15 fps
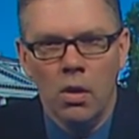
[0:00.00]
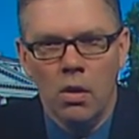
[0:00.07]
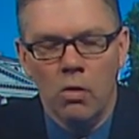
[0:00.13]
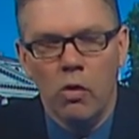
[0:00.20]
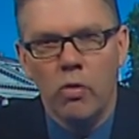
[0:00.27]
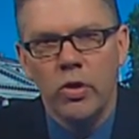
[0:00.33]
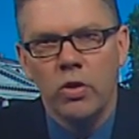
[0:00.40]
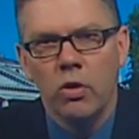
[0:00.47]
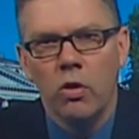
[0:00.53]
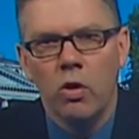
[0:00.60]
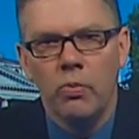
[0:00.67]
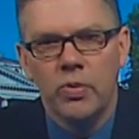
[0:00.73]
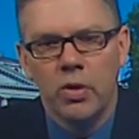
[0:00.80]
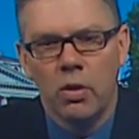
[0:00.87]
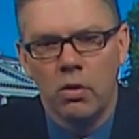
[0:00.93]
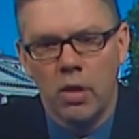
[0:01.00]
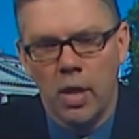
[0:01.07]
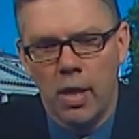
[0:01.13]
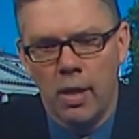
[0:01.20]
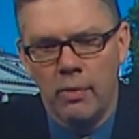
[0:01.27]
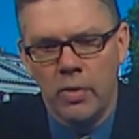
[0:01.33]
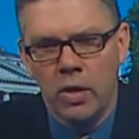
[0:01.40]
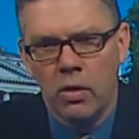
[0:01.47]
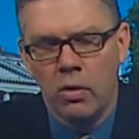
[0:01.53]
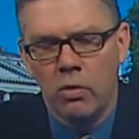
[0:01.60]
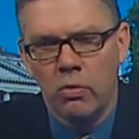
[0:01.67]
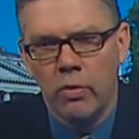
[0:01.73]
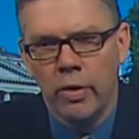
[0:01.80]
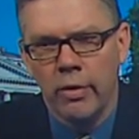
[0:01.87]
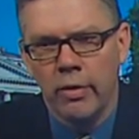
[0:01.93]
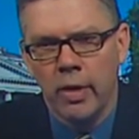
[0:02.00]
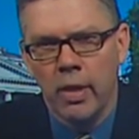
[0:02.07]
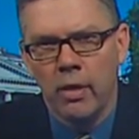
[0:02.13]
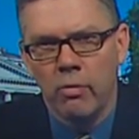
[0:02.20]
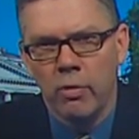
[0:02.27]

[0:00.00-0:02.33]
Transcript: Well, we sure hope so. You know, we're